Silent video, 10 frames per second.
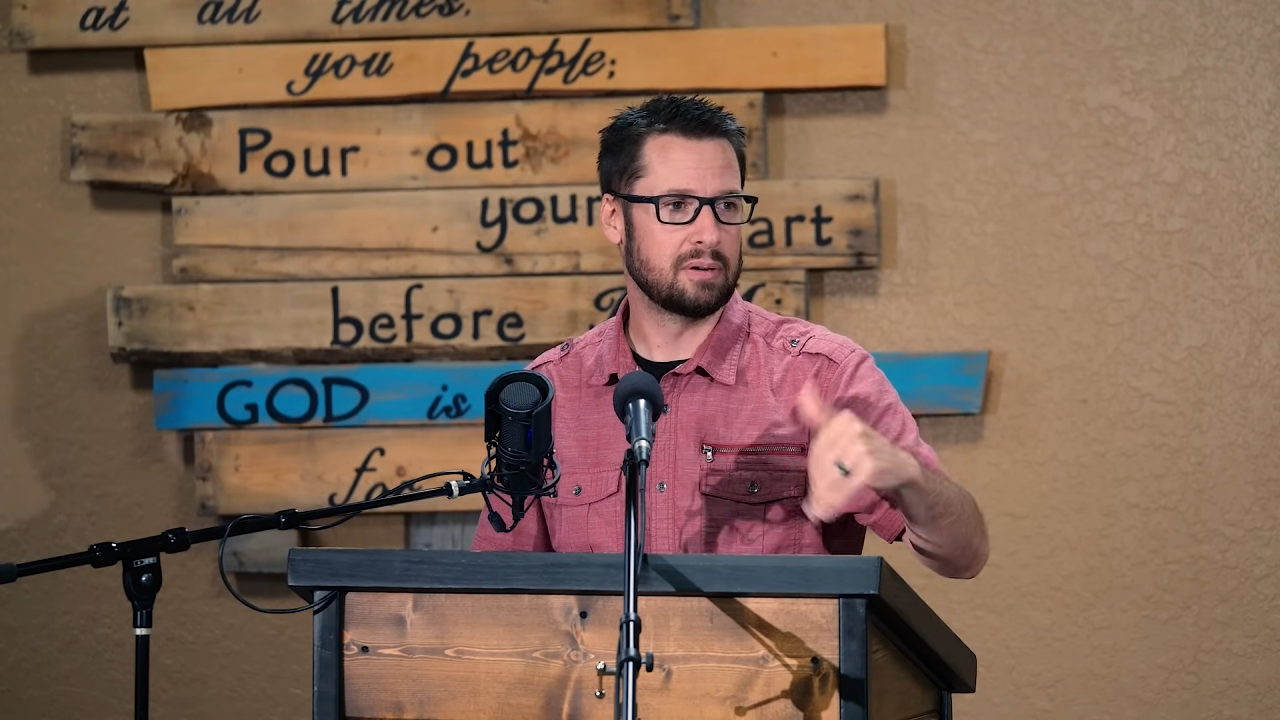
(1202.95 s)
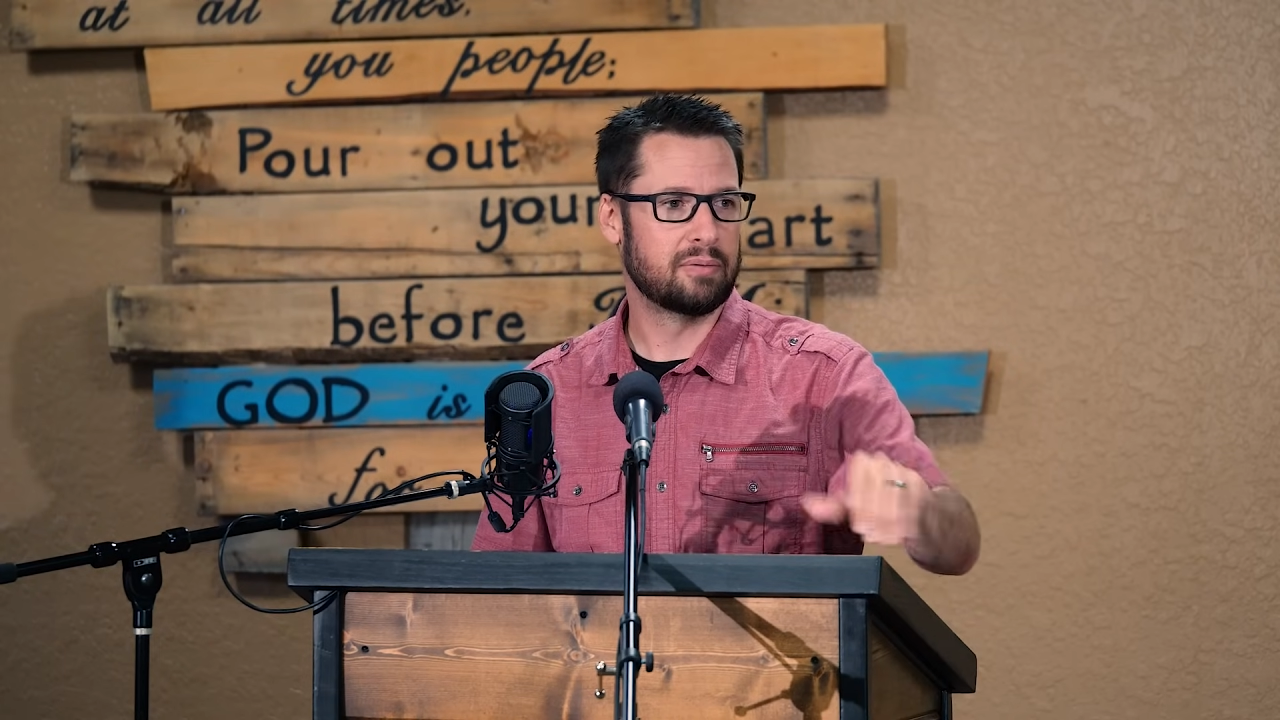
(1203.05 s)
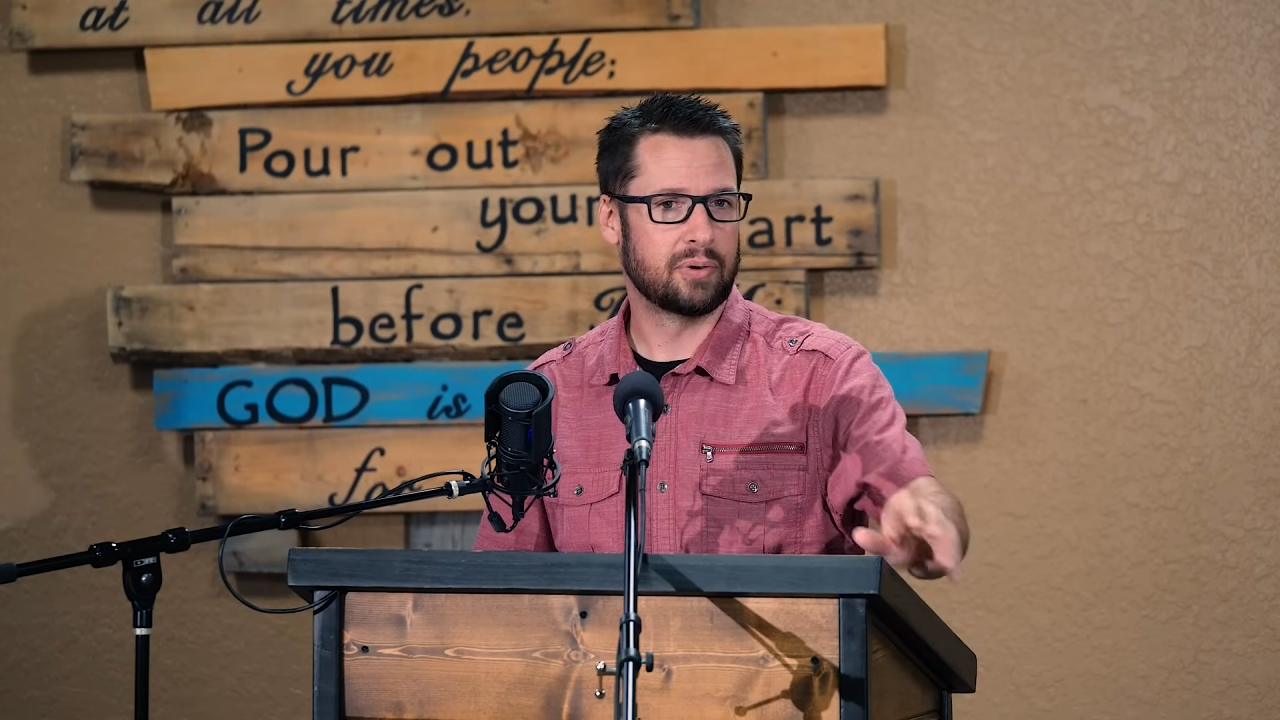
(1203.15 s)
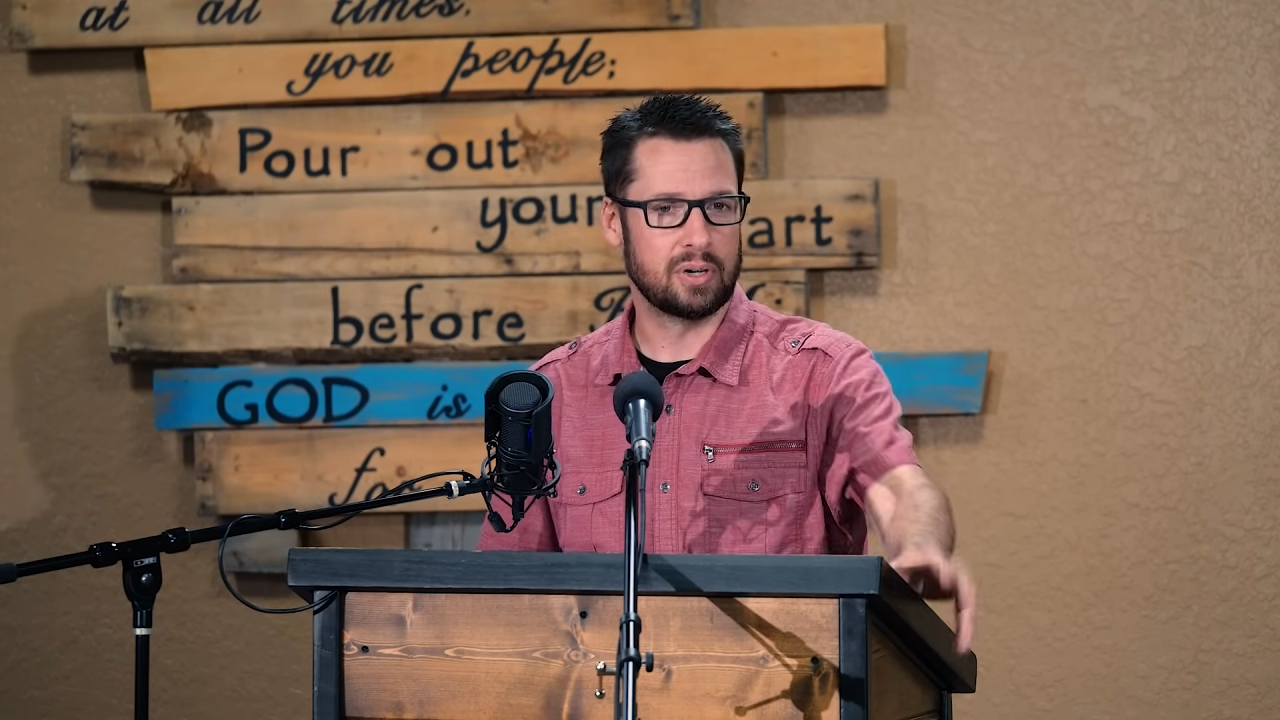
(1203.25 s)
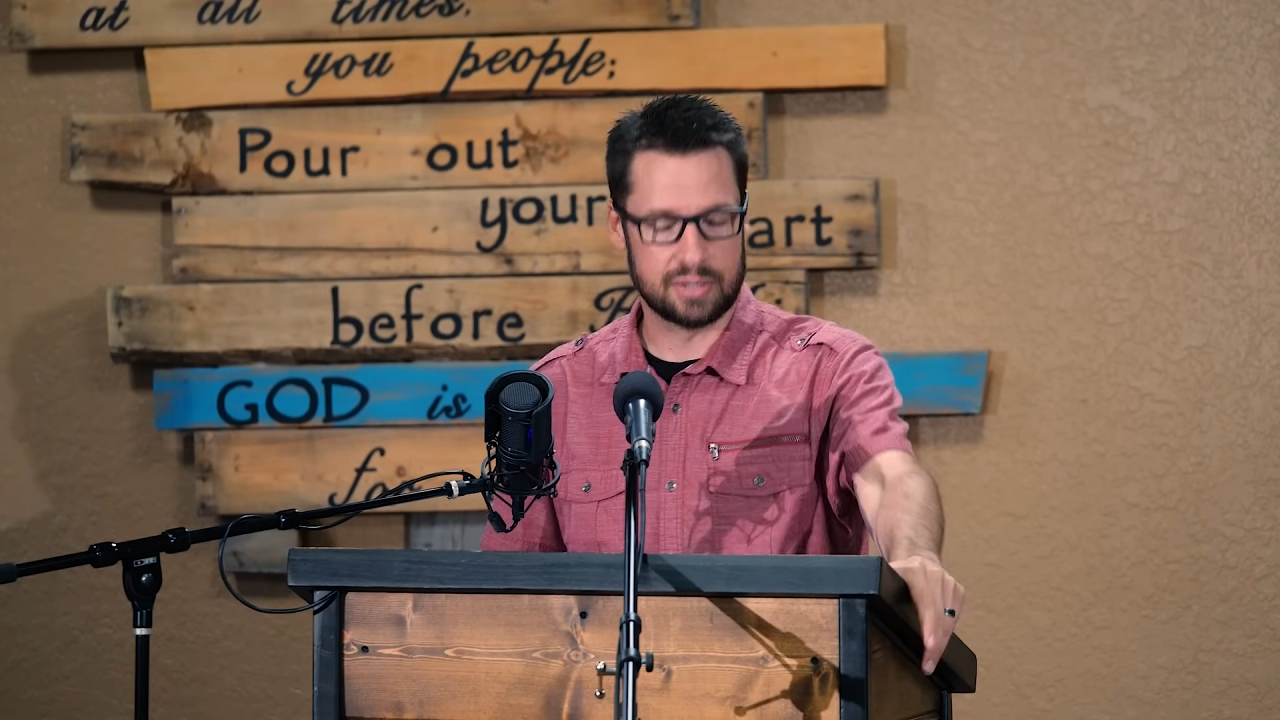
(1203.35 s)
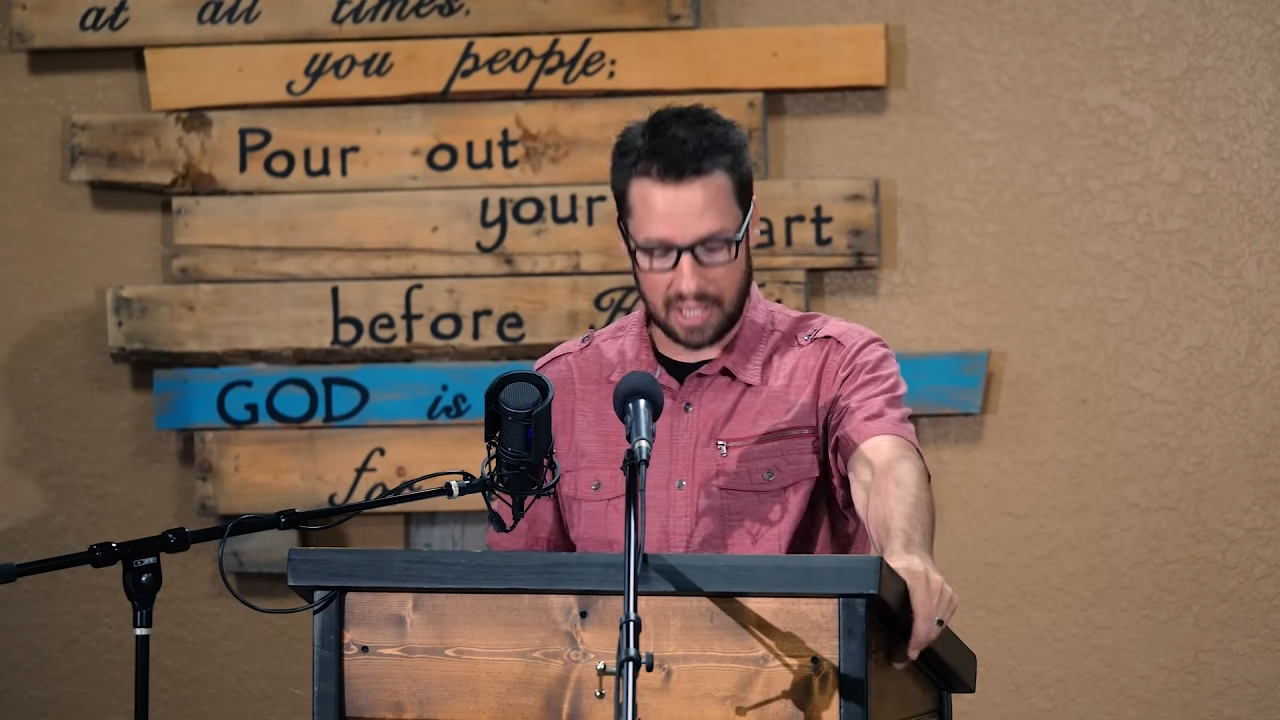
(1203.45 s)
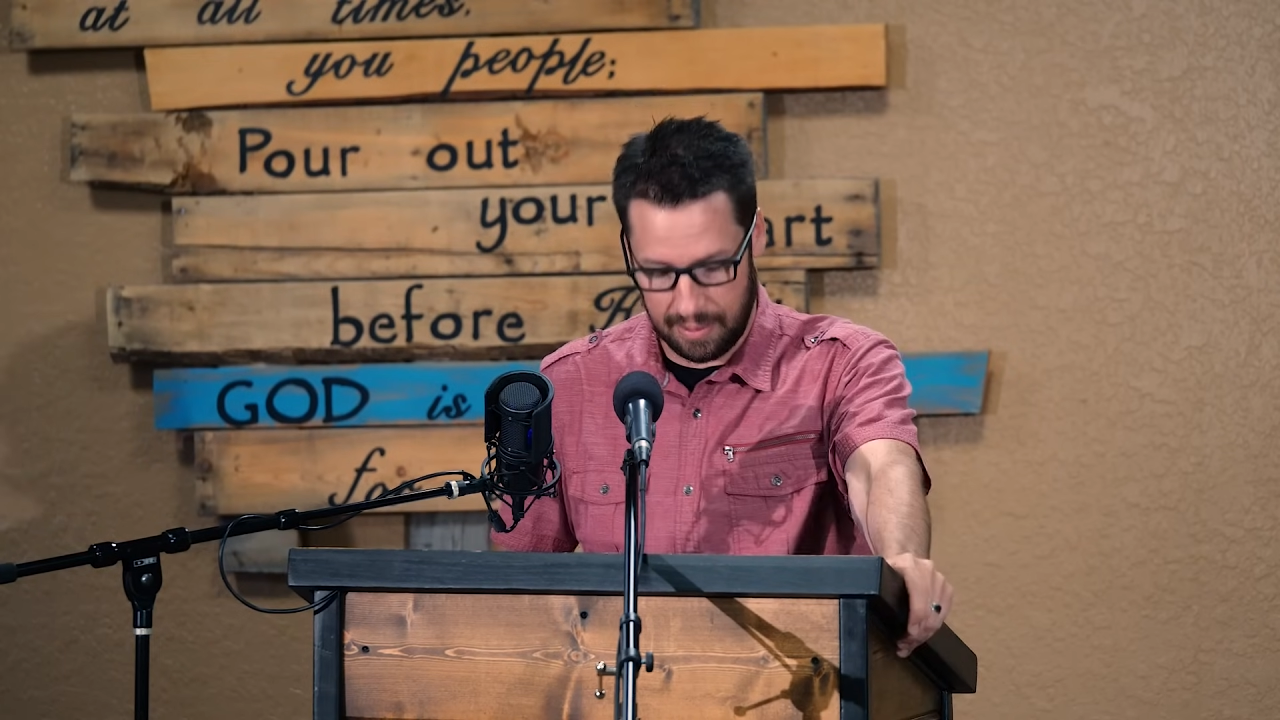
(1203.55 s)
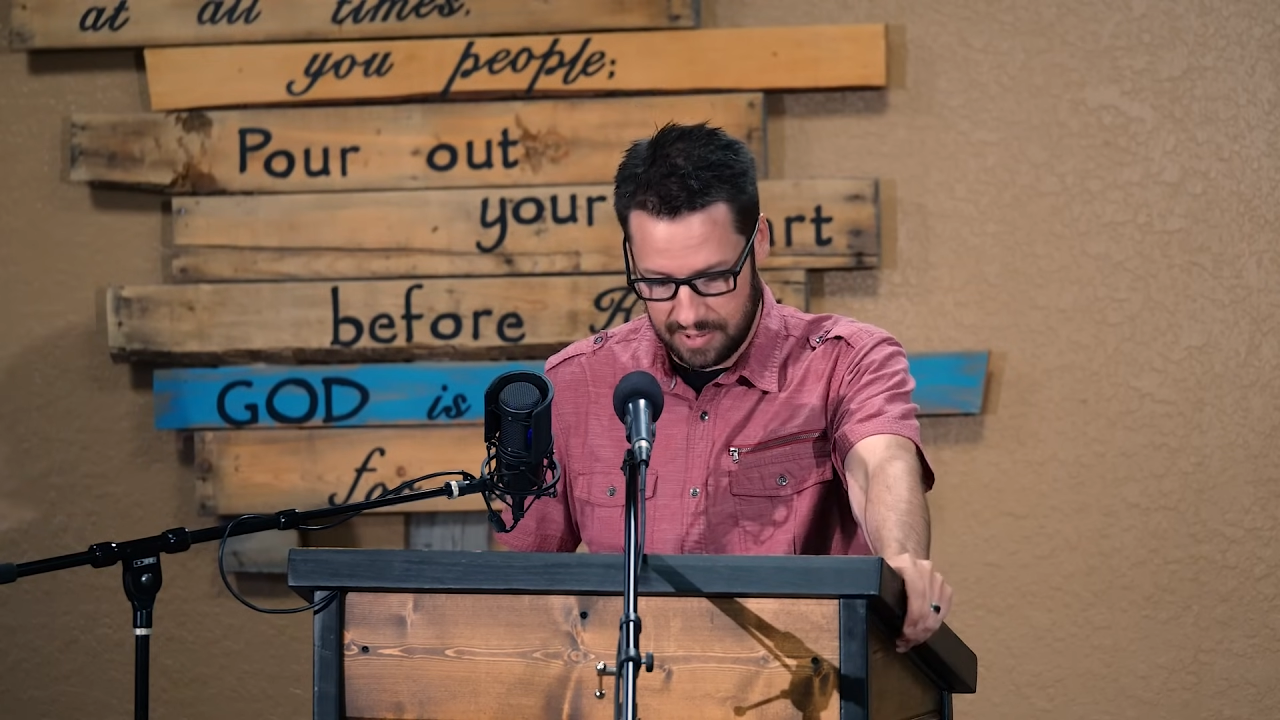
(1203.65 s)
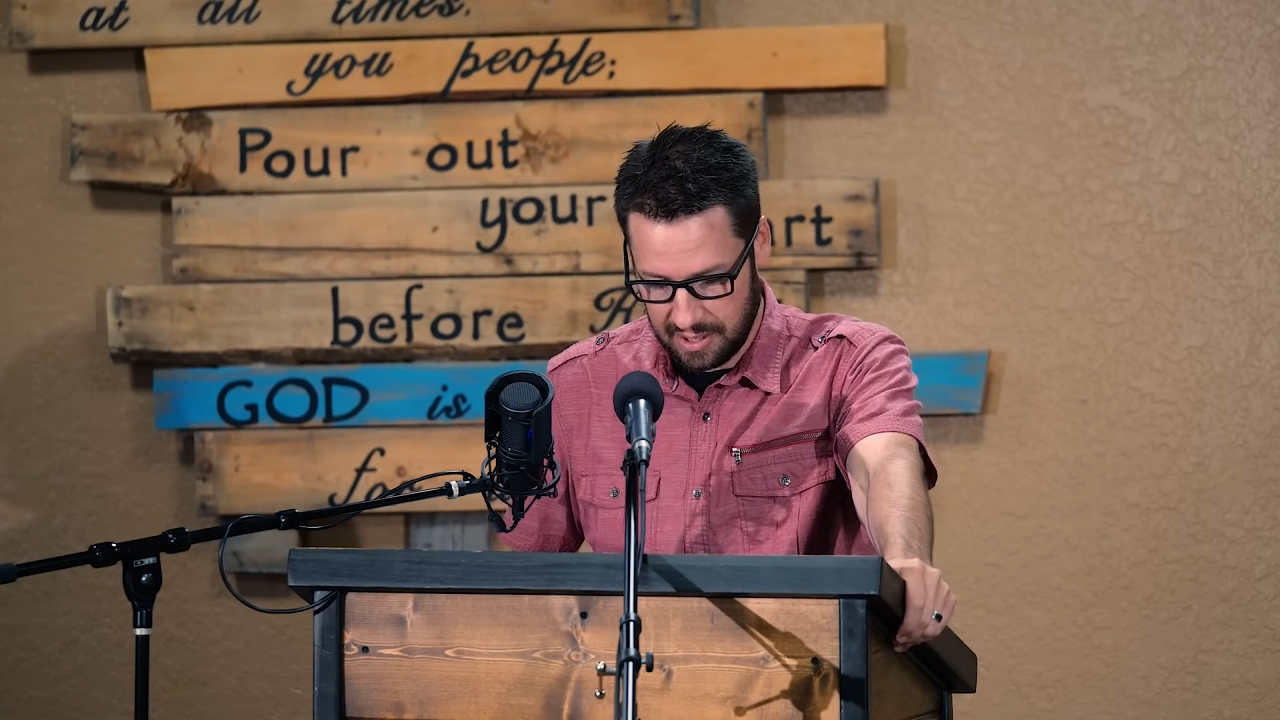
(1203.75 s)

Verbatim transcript: it for your time